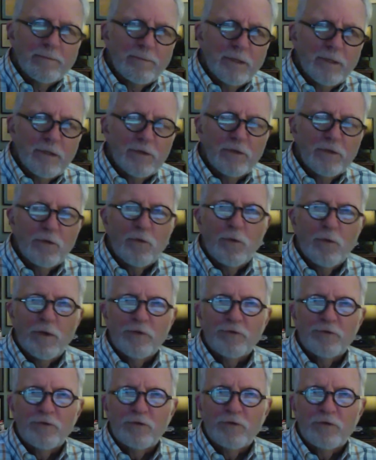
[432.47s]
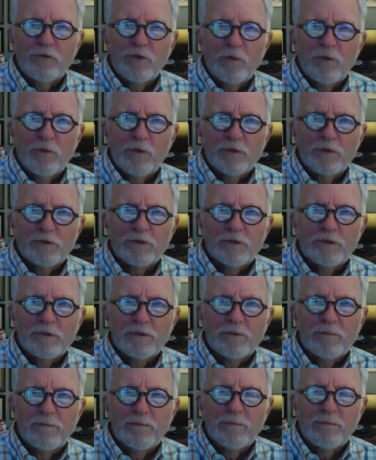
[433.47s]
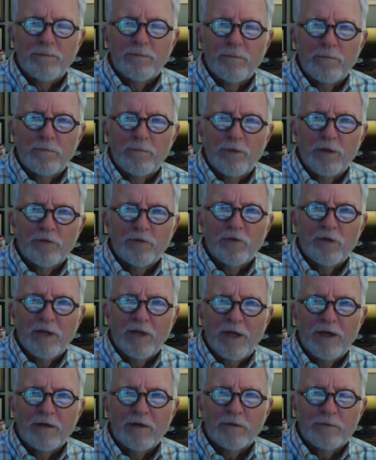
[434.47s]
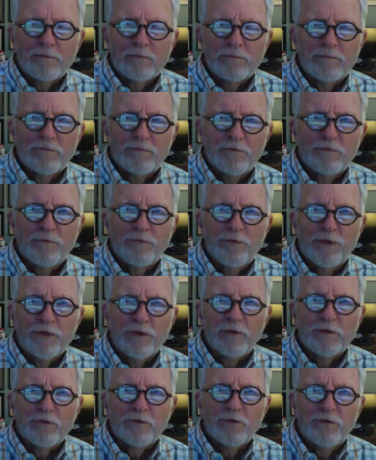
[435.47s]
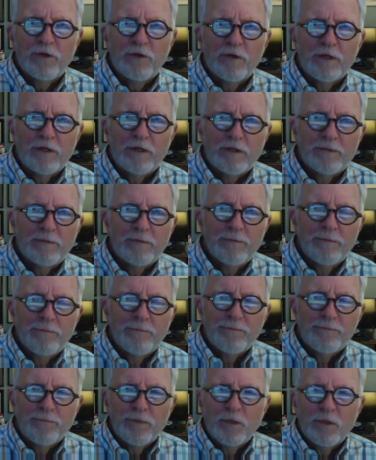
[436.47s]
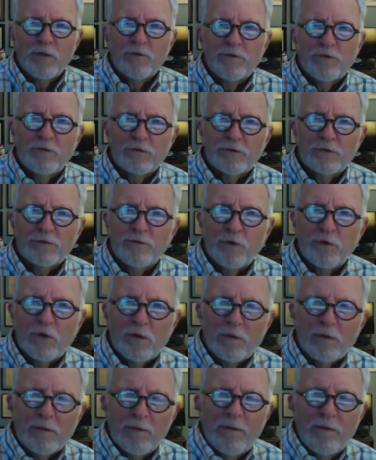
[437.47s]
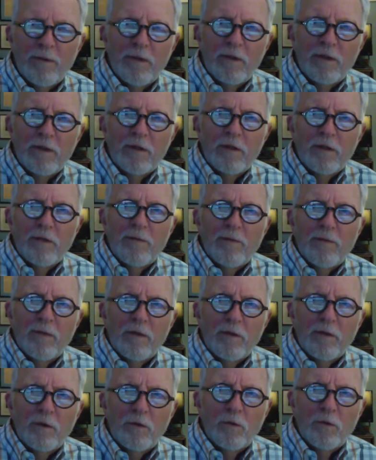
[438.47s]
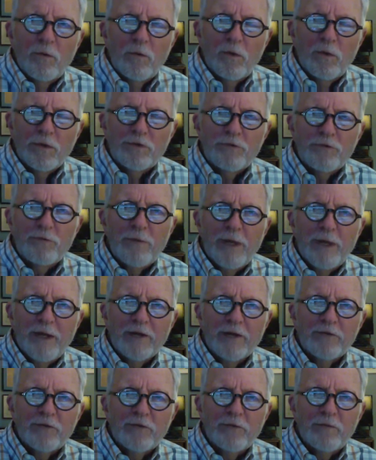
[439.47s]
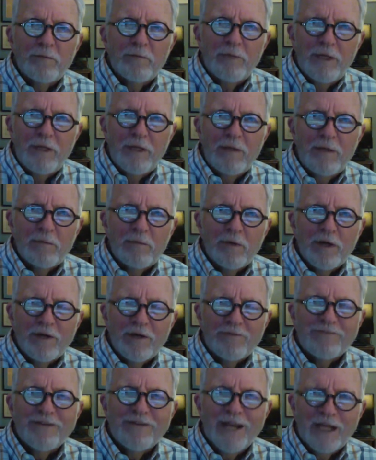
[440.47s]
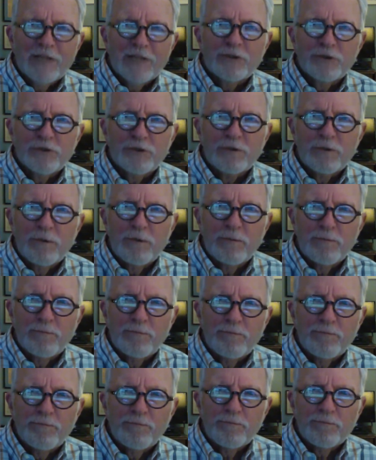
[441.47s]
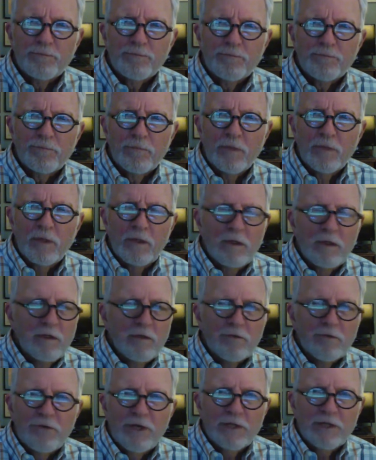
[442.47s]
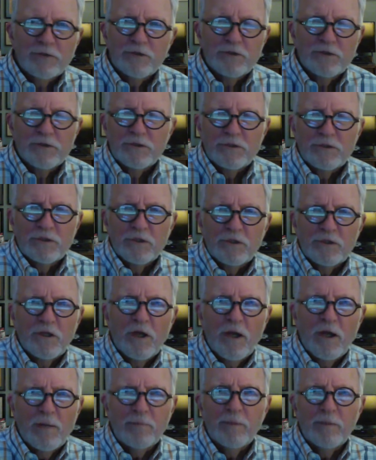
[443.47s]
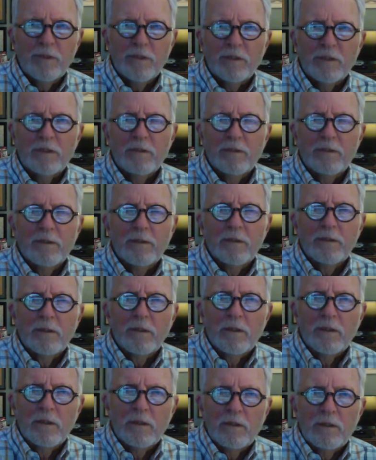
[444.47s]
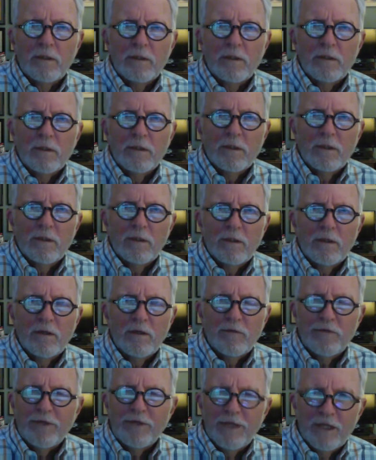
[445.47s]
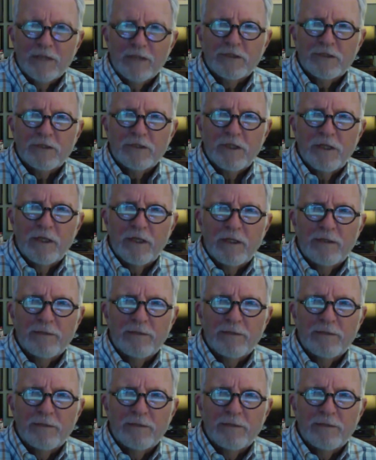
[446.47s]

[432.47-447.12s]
Here are the questions I want you to puzzle out from Federalist 10. First of all, what does Madison mean by faction? Faction is the topic of the essay.